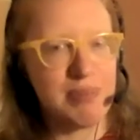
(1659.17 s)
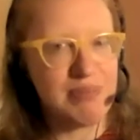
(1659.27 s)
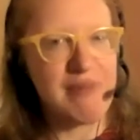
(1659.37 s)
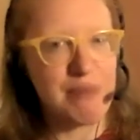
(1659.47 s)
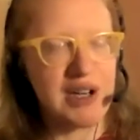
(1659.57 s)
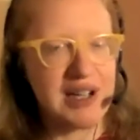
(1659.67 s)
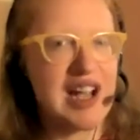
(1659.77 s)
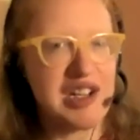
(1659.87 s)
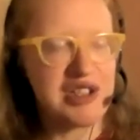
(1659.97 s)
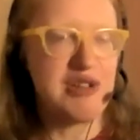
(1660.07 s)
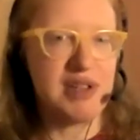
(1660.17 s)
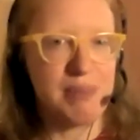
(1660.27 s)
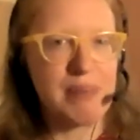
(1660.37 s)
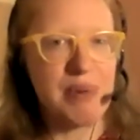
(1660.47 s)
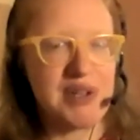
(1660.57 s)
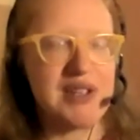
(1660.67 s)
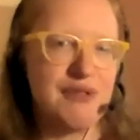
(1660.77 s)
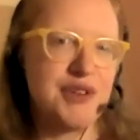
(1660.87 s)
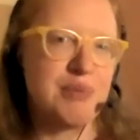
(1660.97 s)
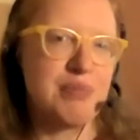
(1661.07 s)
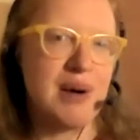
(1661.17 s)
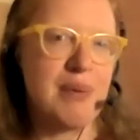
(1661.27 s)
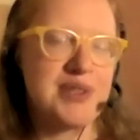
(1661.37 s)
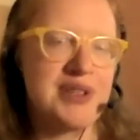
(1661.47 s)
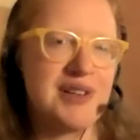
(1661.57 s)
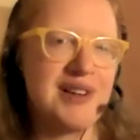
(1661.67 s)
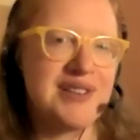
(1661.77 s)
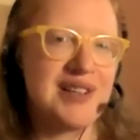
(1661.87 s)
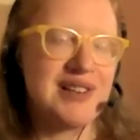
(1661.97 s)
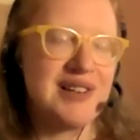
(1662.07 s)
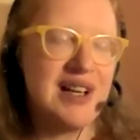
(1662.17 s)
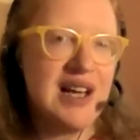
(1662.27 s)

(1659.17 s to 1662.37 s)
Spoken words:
give more attention to the people with the difficult problems in the call center.